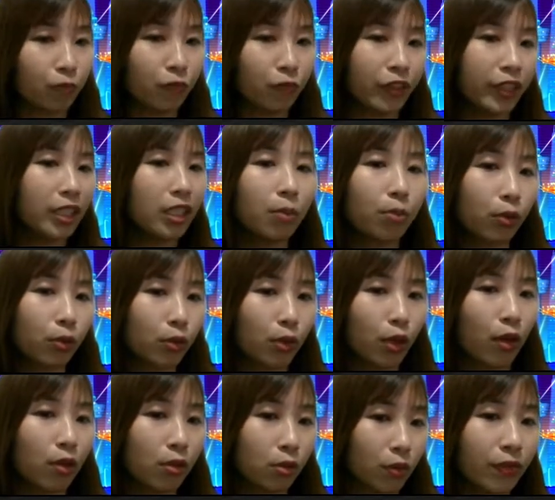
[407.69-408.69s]
vehicle
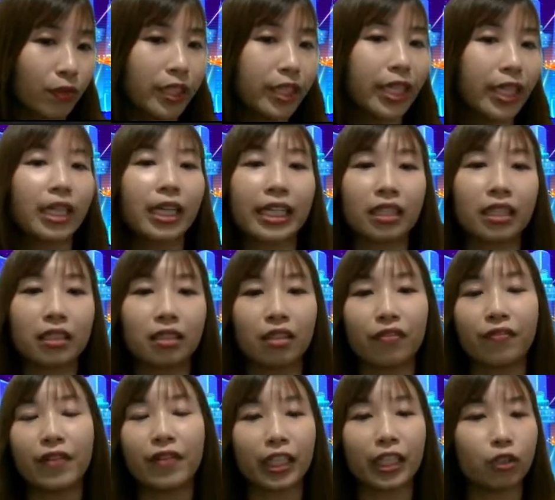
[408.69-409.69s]
protocols over there, like
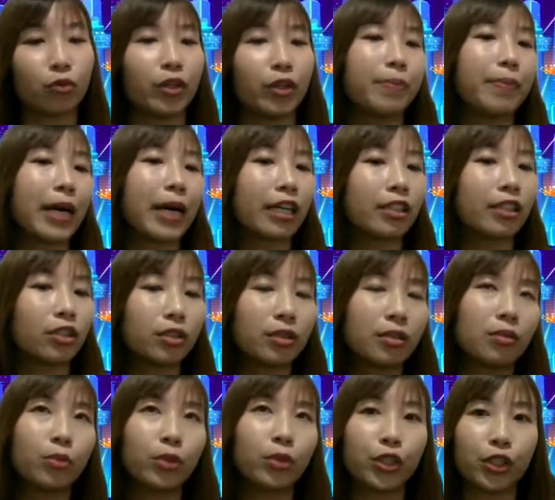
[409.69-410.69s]
the FlexRay bus,
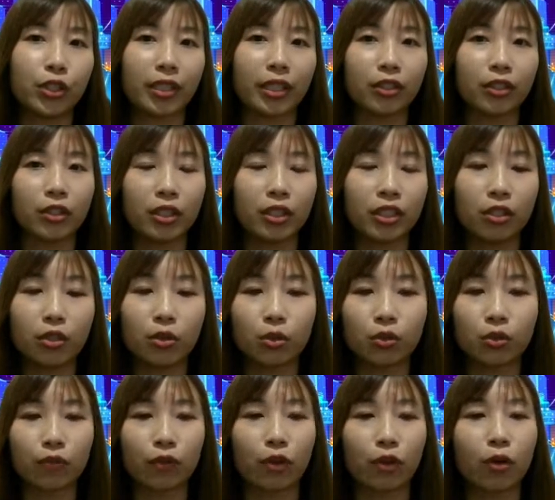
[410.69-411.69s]
which is actually
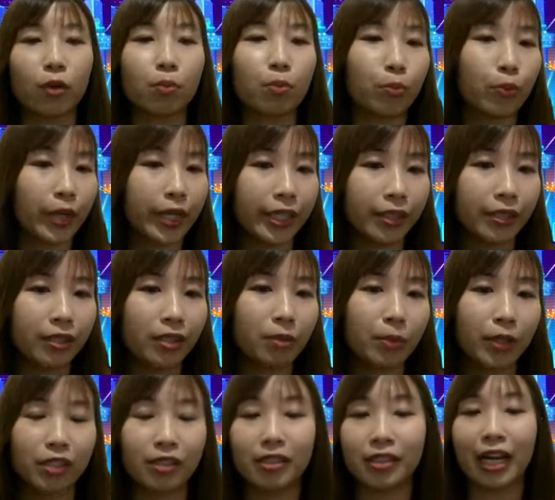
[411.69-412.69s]
used for
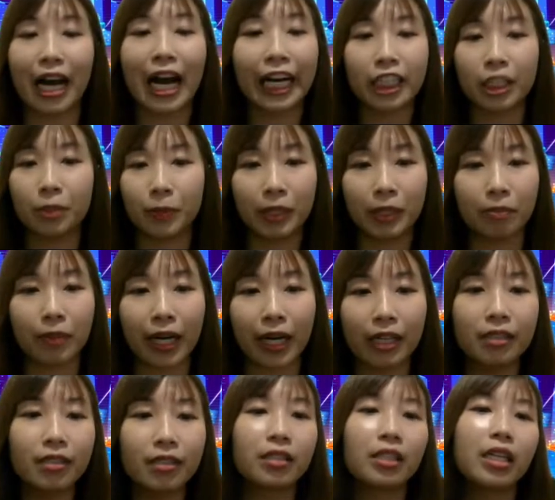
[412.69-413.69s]
brakes because it's a high-speed
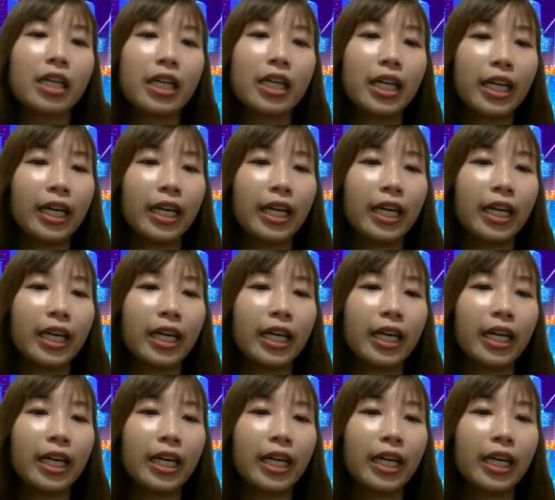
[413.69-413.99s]
bus.